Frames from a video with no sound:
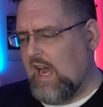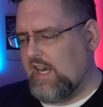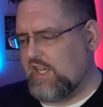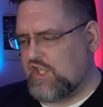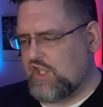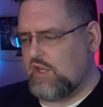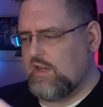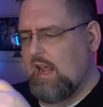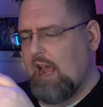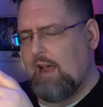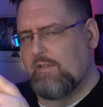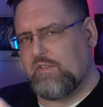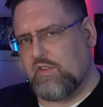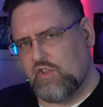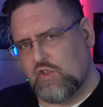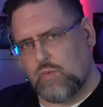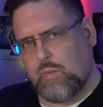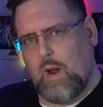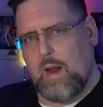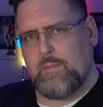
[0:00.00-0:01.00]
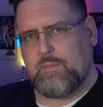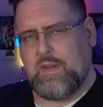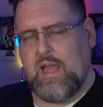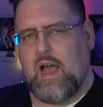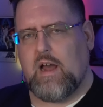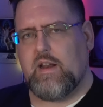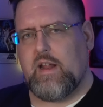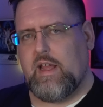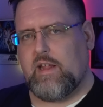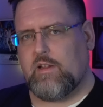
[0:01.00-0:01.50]
I shouldn't have to swipe
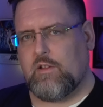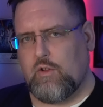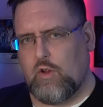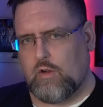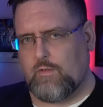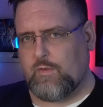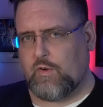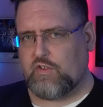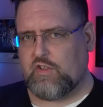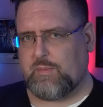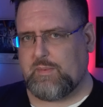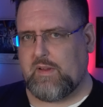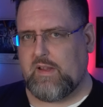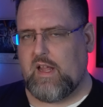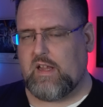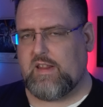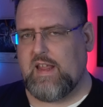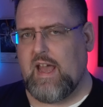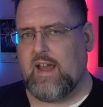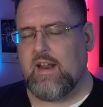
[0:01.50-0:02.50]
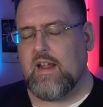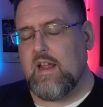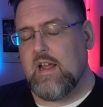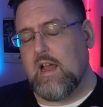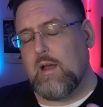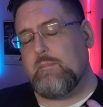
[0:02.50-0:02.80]
down and look for something like that.